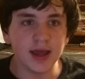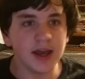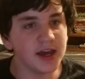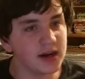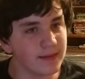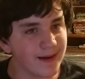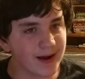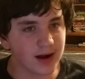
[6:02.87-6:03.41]

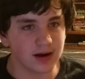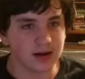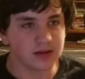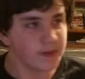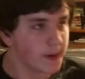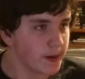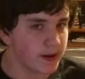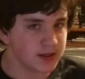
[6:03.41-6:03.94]
And I'm not going to
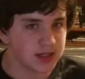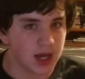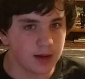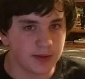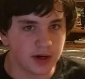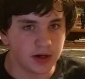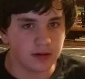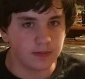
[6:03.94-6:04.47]
spend a lot of
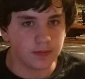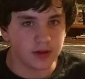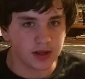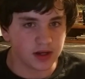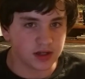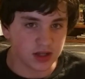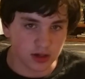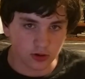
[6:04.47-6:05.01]
time on it, but
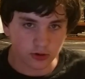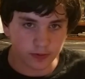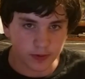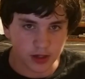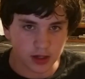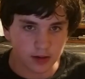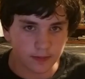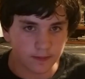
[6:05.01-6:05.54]
like I said, it would
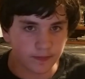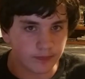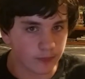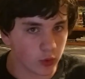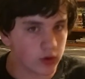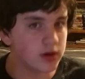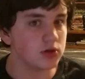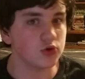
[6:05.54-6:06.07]
be
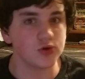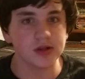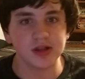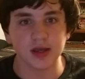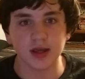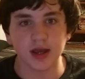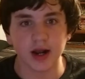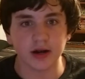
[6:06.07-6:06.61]
more
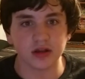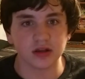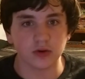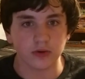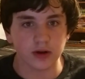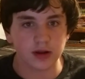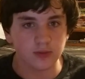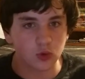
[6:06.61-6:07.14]
interesting kind of
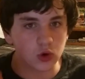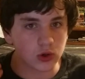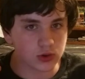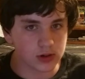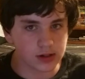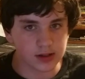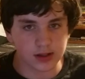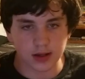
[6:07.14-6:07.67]
stories, more
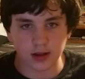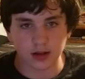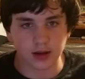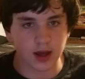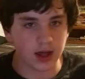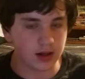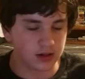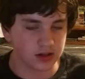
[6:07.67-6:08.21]
interesting
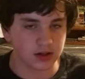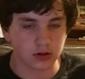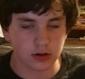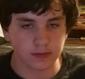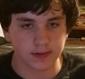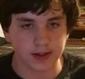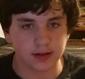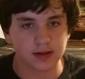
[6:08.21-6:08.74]
kind of
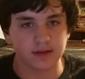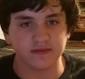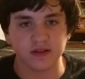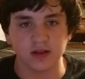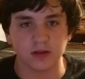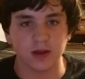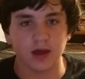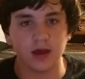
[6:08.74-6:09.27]
scripts and stuff
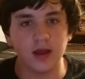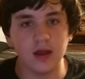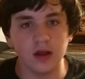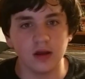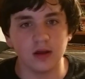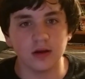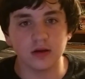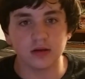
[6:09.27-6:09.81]
like that.
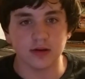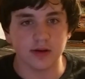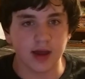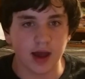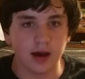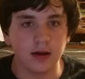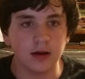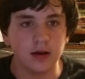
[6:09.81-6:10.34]
So
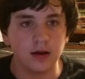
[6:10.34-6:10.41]
yeah.